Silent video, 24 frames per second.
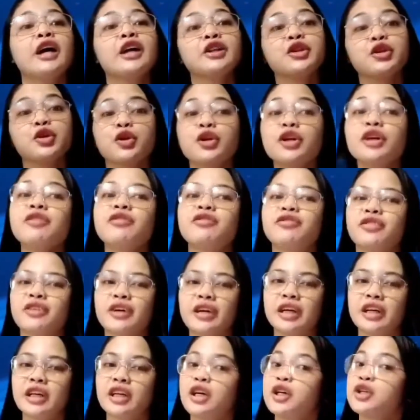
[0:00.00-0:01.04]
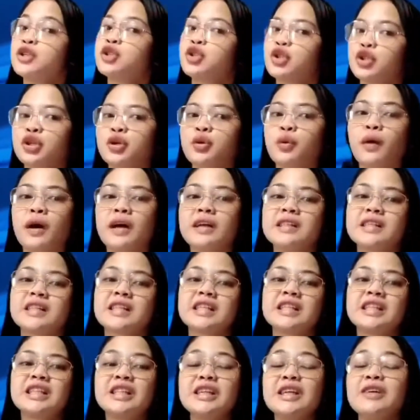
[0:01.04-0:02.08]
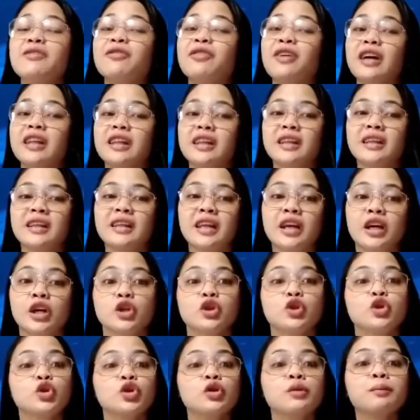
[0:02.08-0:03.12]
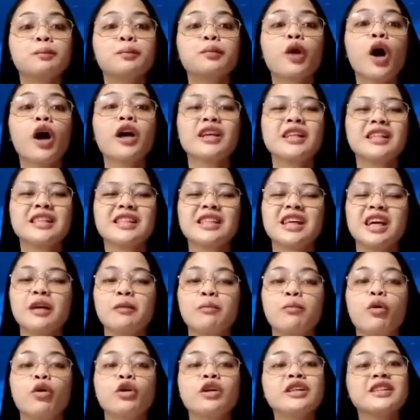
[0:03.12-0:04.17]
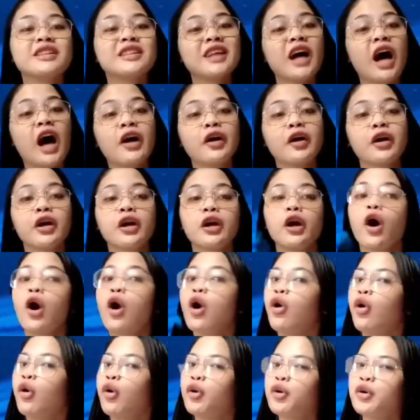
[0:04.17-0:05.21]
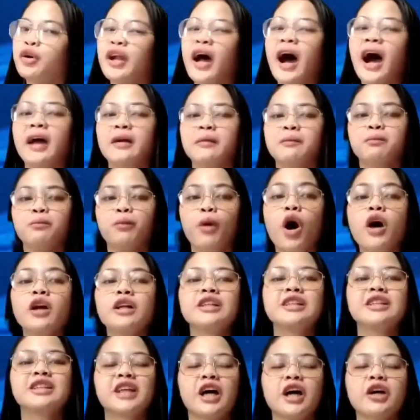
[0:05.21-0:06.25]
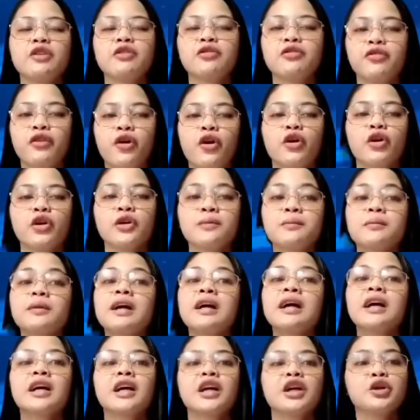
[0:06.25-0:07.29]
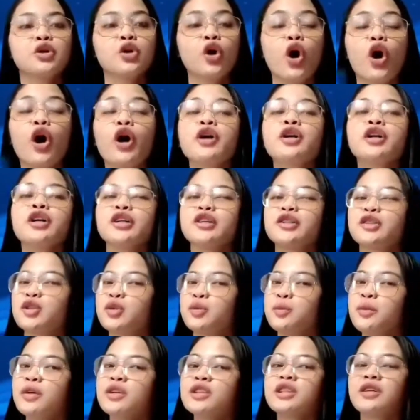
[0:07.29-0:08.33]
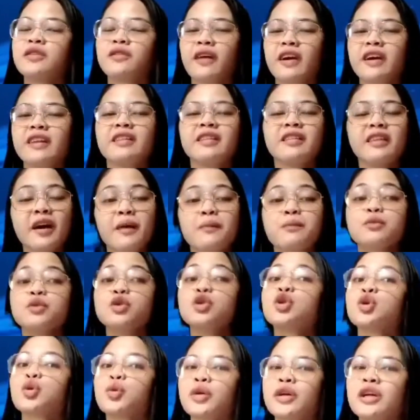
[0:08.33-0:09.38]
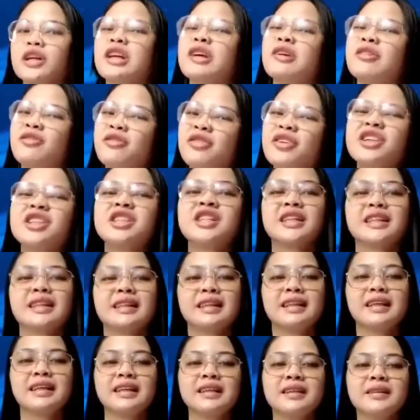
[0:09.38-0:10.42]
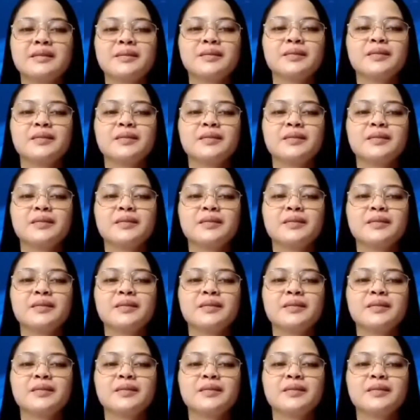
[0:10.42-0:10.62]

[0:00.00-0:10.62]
It refers to rewards given to employees in monetary or non-monetary form in order to motivate them to work efficiently.